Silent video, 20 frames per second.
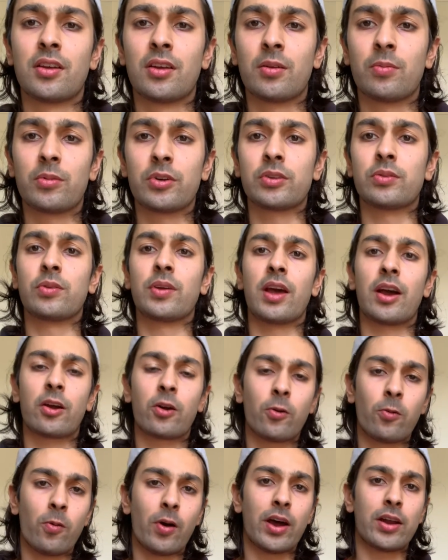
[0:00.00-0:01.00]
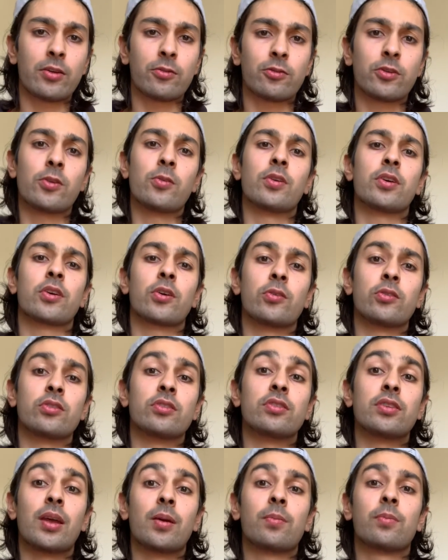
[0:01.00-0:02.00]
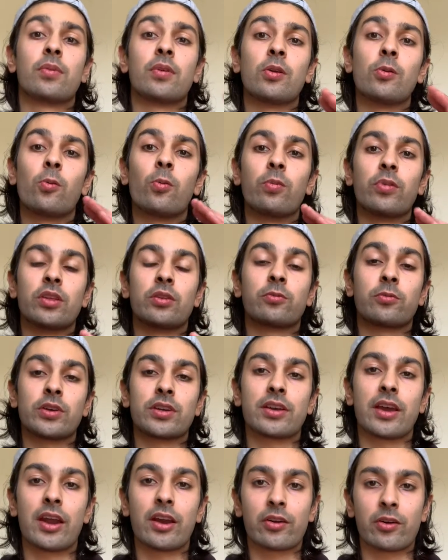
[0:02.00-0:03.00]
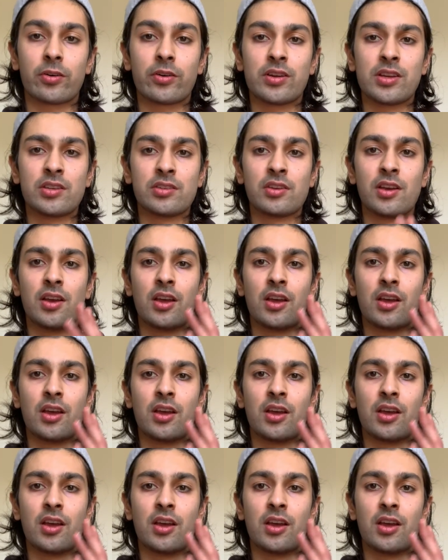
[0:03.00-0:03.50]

because there are quite a few, and it goes in depth in all these 3 categories,